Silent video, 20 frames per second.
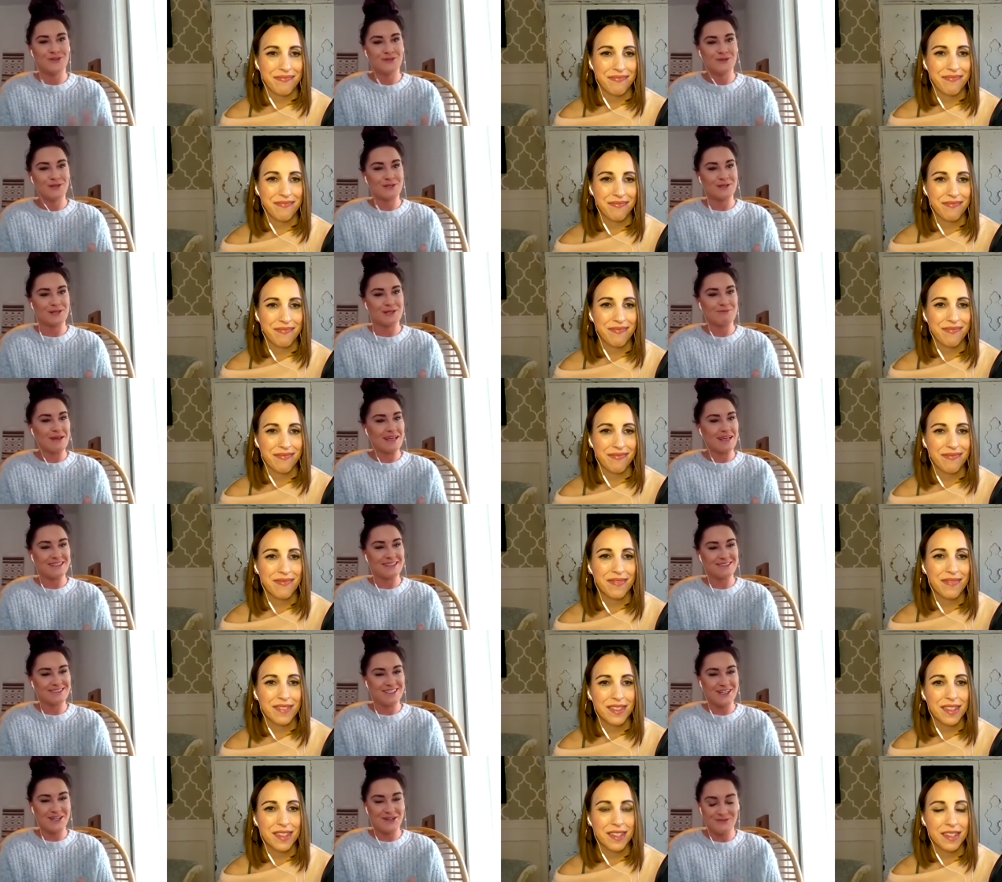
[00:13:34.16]
Speaker 1: want to like make
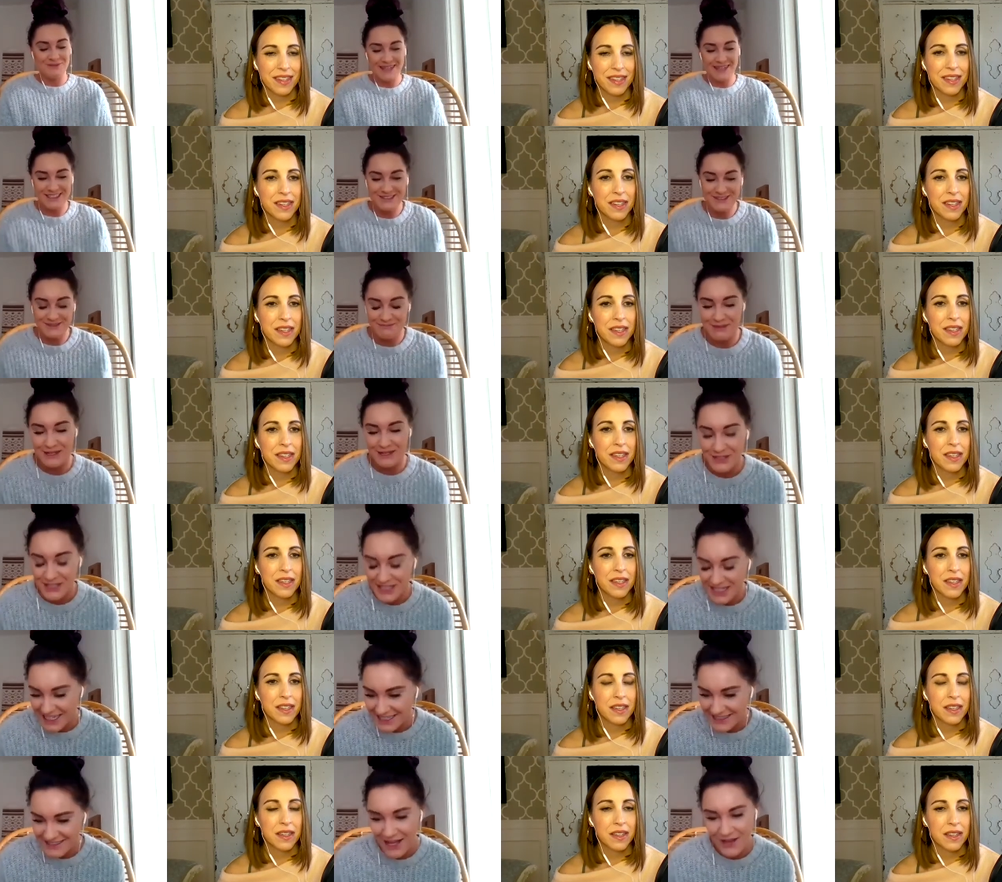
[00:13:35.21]
you know make my
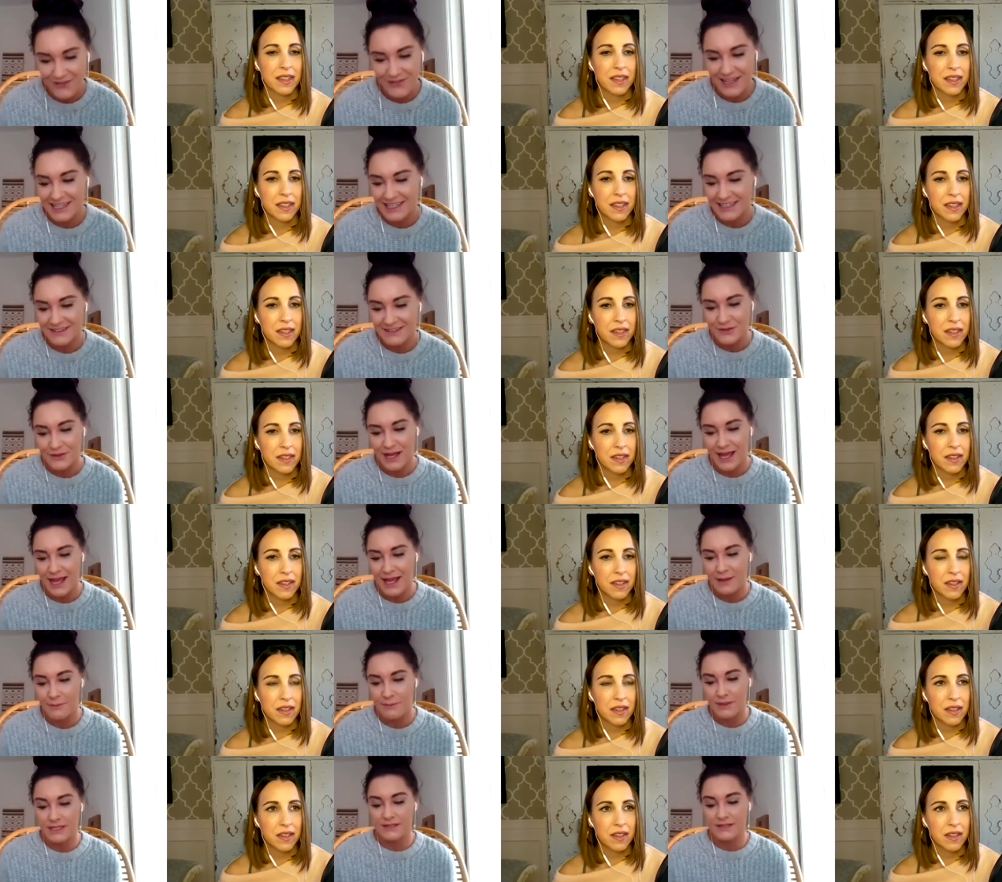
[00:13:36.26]
drinking sound like it's okay.
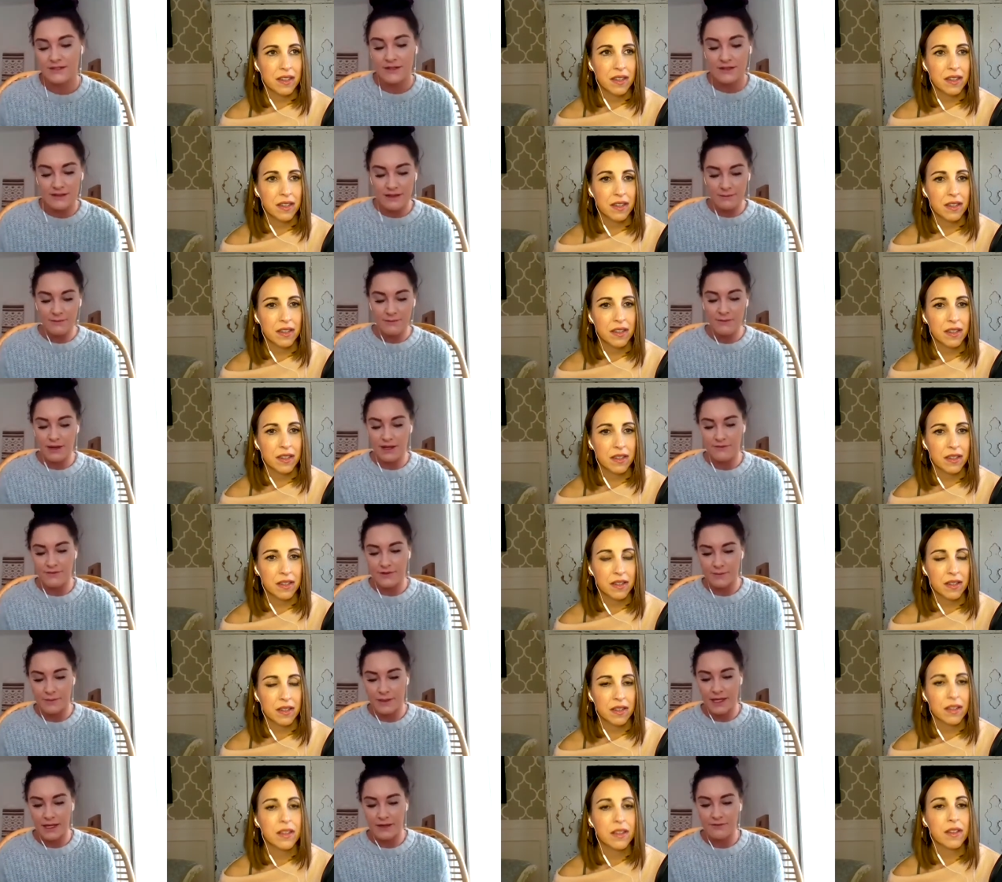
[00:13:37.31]
But he took them away from
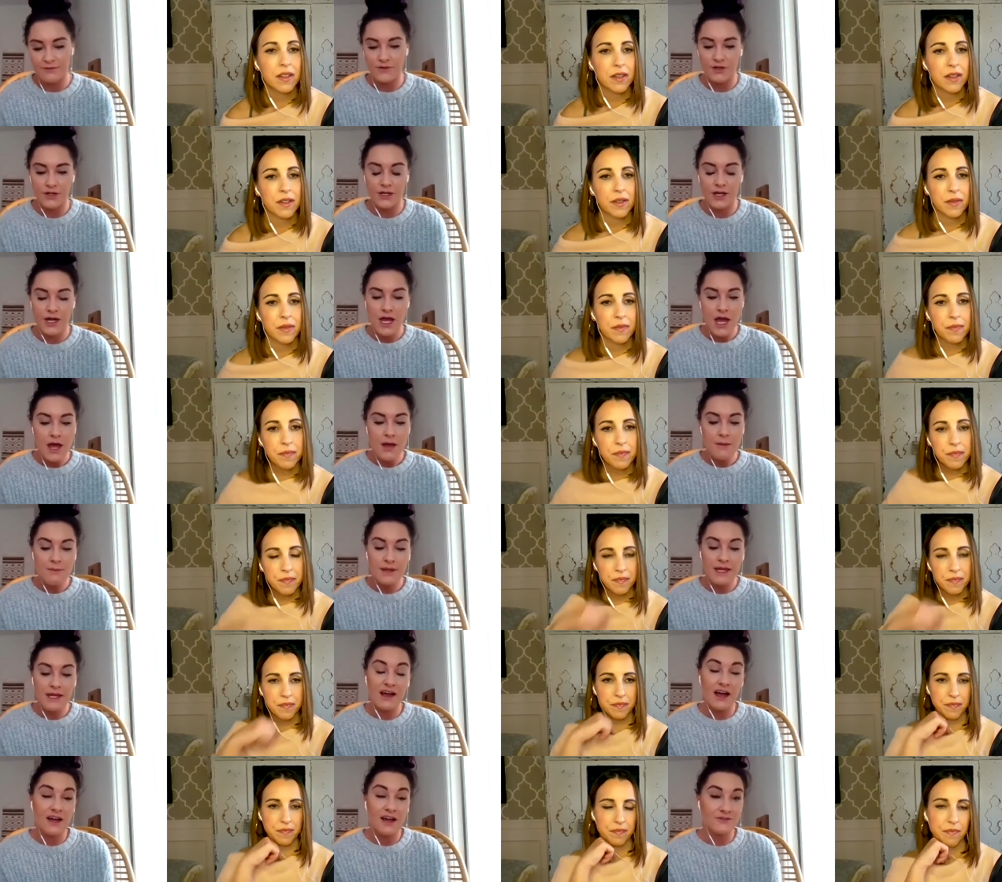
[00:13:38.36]
me for
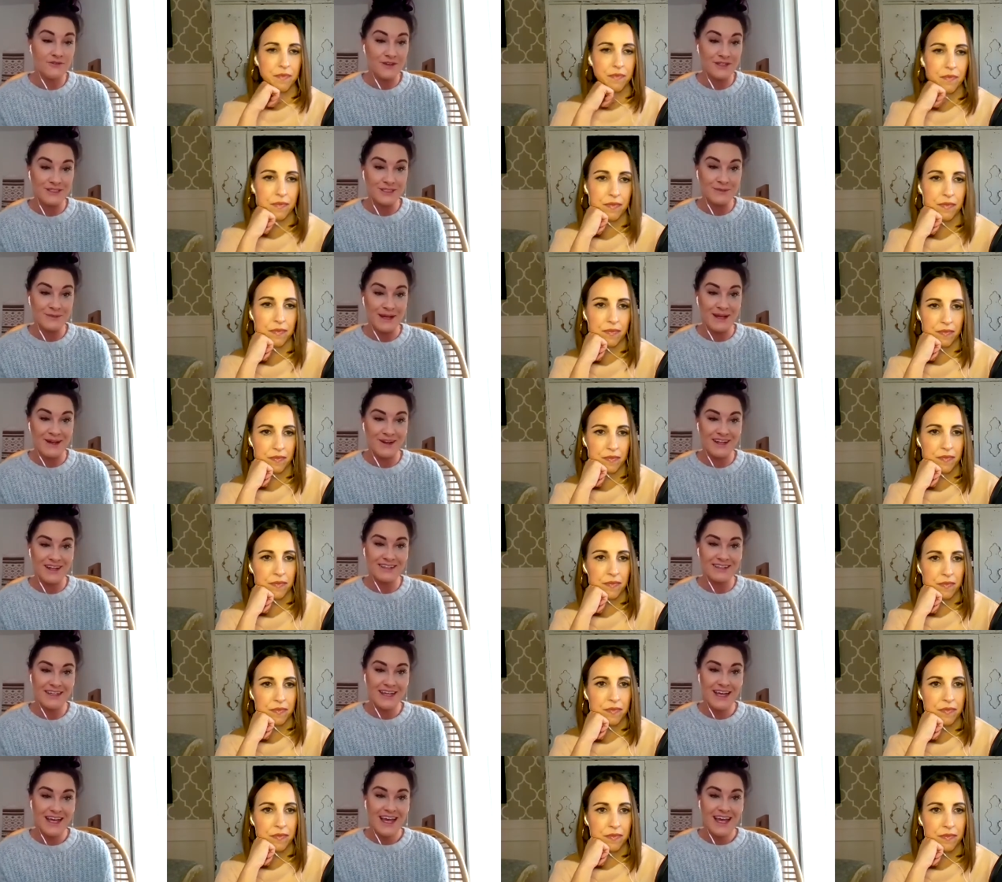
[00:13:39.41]
being unfit to parent,
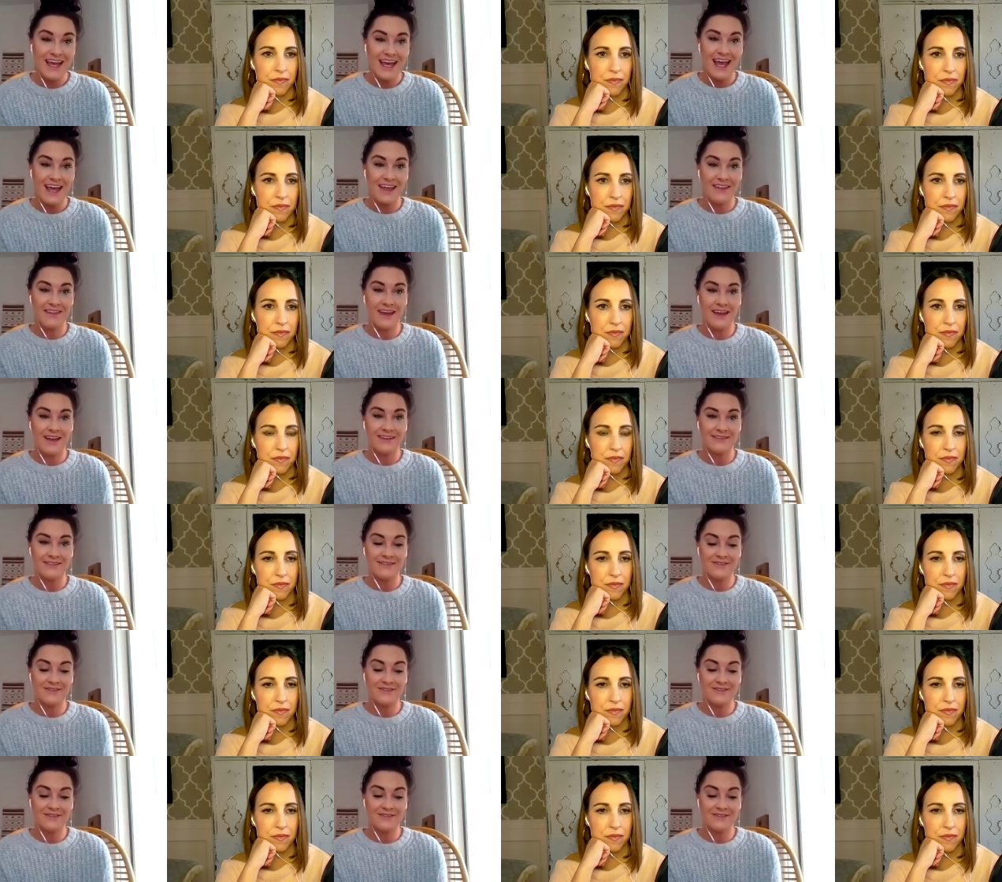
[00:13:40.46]
and then